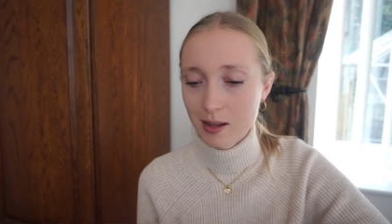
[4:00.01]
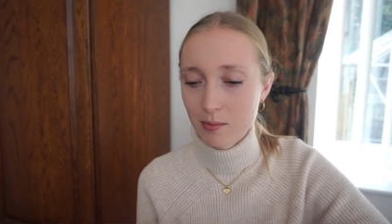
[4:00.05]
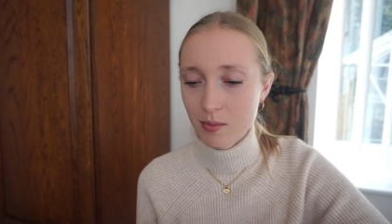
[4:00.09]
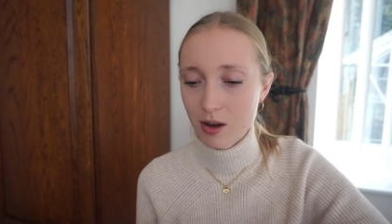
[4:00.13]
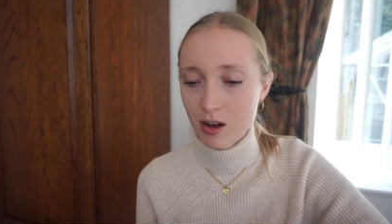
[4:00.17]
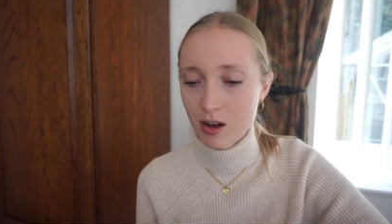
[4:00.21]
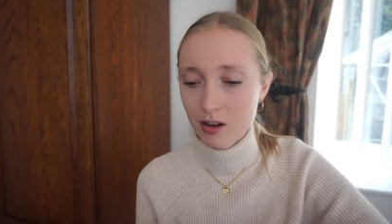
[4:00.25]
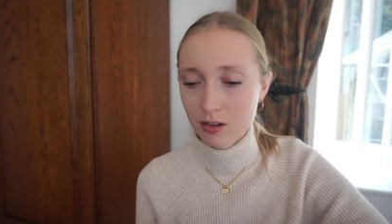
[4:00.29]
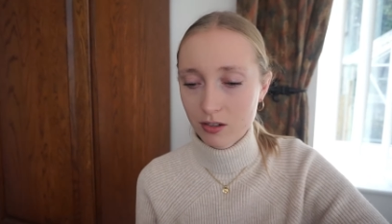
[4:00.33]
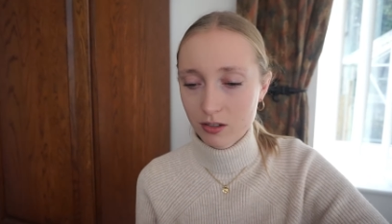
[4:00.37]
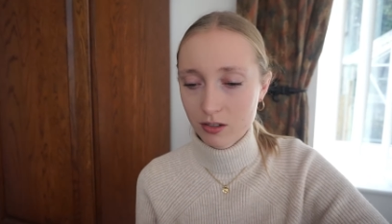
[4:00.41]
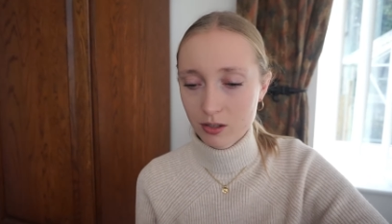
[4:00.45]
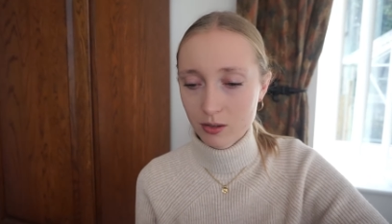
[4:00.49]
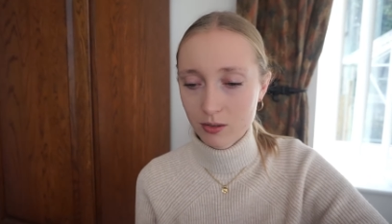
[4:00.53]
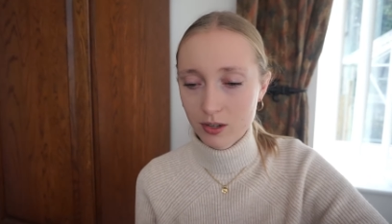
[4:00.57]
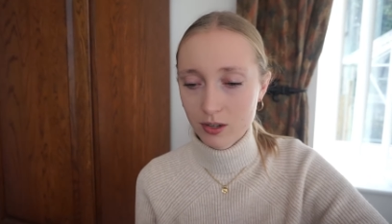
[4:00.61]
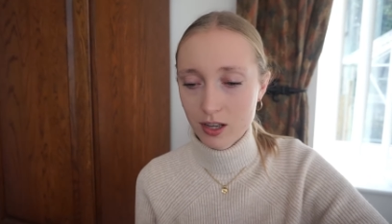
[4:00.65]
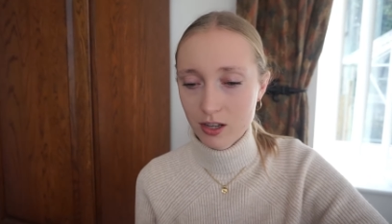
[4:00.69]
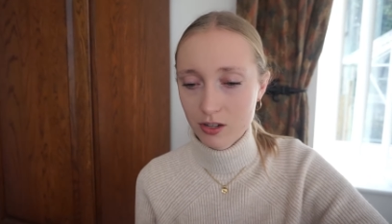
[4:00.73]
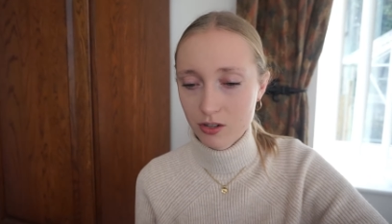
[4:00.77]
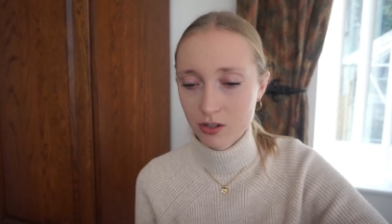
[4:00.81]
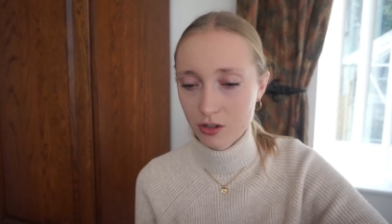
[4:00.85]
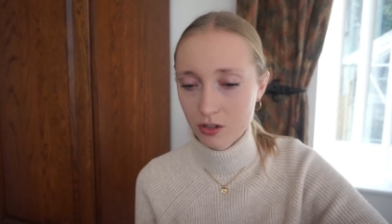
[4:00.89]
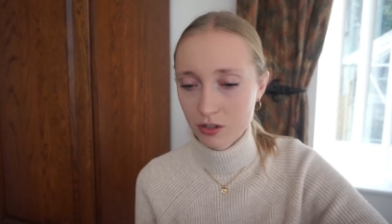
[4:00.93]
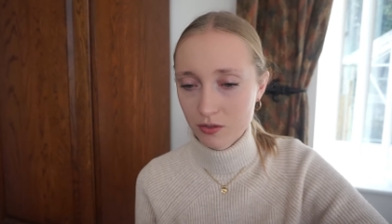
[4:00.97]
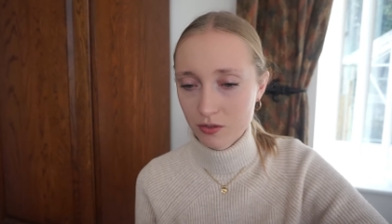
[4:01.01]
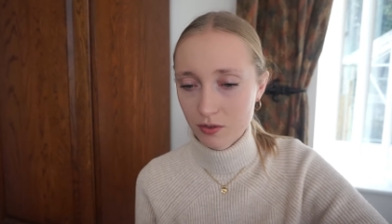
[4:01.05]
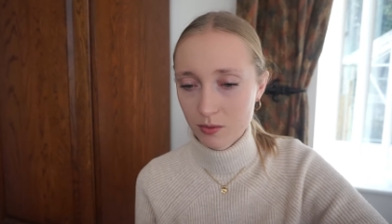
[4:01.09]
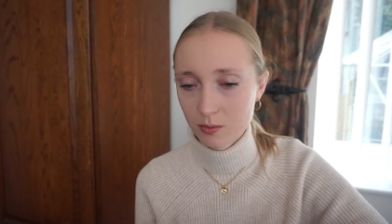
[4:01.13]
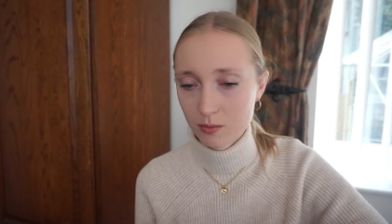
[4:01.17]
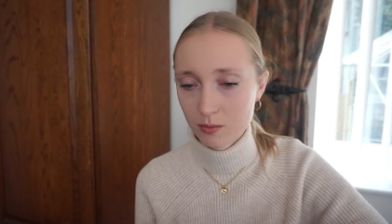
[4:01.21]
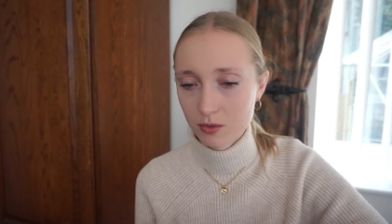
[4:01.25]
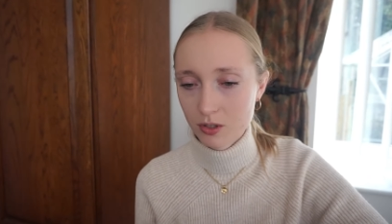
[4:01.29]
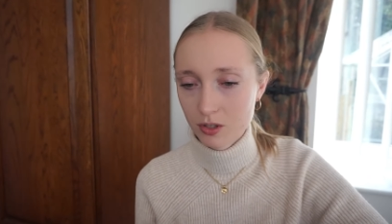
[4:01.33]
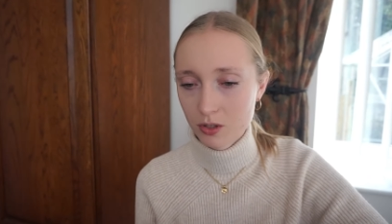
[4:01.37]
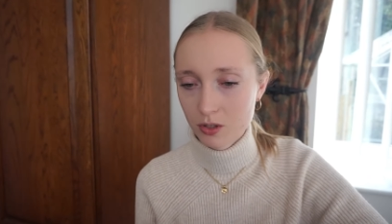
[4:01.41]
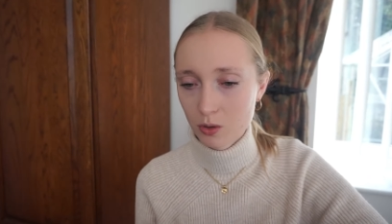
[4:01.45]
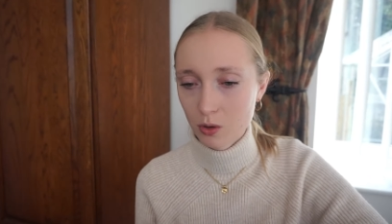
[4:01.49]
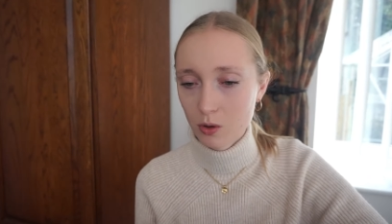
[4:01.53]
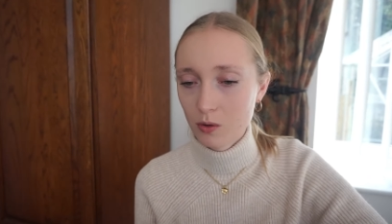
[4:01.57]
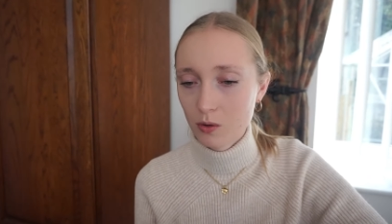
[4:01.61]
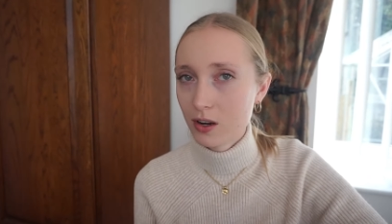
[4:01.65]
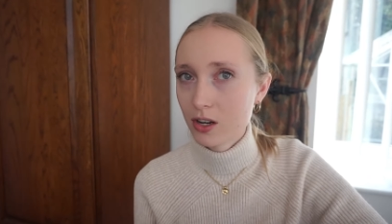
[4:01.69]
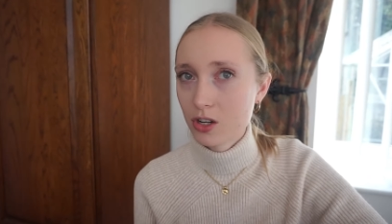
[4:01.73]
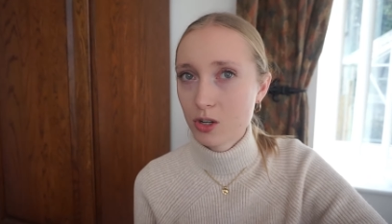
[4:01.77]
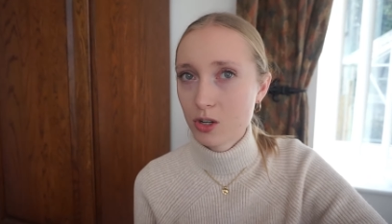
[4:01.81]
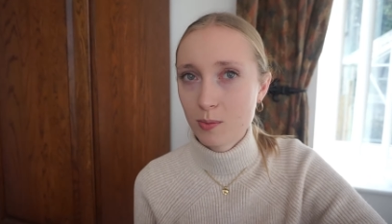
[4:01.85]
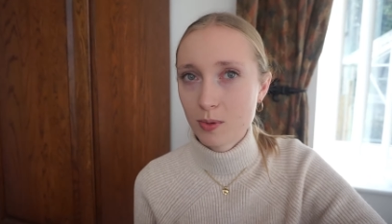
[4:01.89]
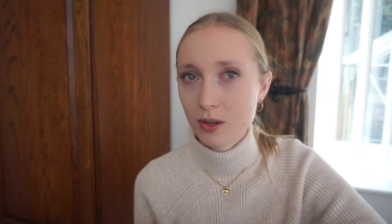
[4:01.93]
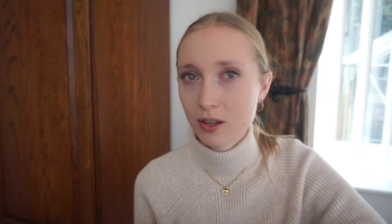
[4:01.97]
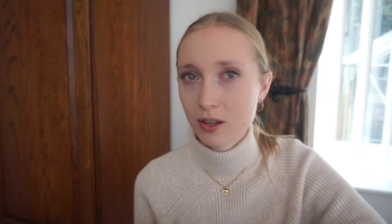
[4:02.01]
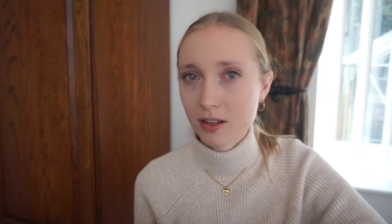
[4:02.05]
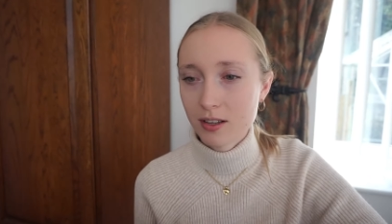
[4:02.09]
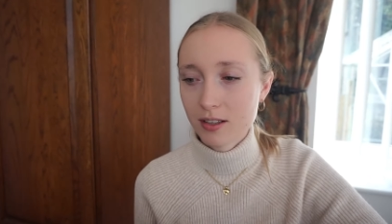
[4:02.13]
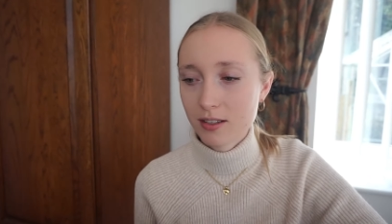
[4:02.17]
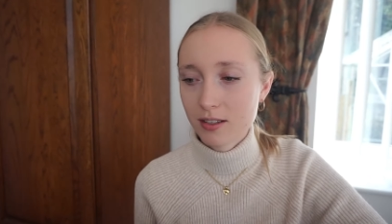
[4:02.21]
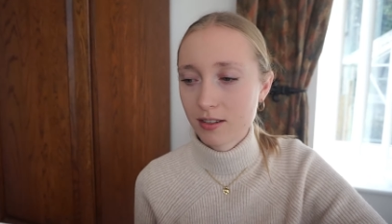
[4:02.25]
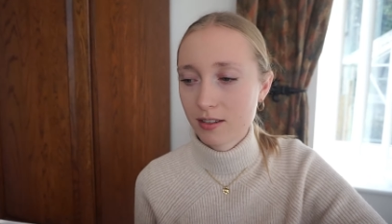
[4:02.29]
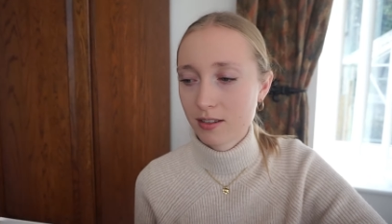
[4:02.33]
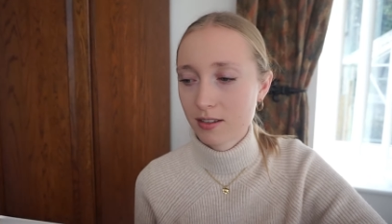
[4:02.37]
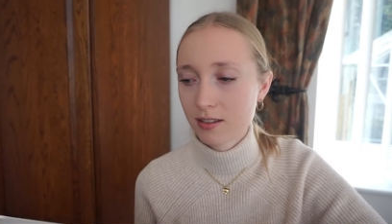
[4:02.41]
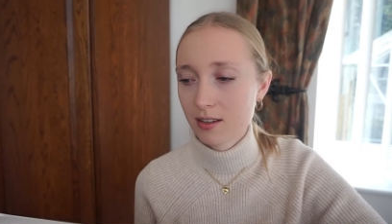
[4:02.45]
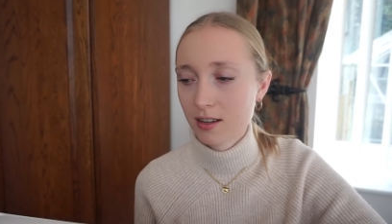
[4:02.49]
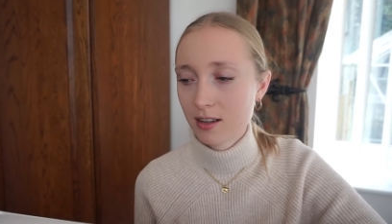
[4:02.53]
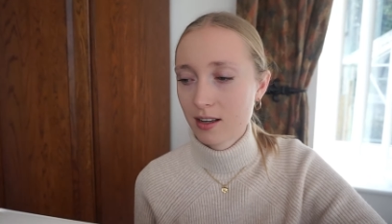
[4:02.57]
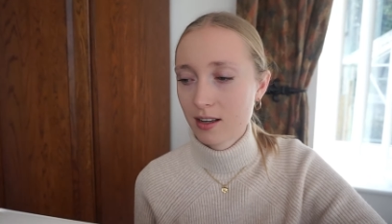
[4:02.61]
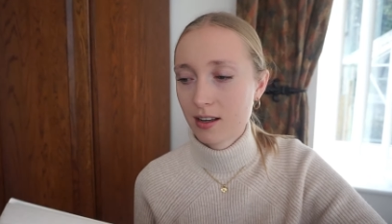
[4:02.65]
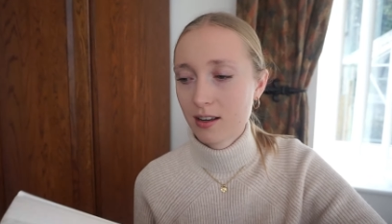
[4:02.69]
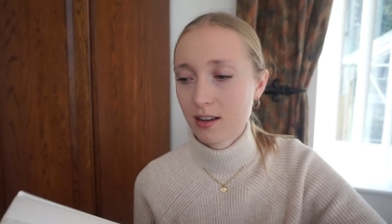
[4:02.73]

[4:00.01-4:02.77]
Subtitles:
marks on it are just from storage, because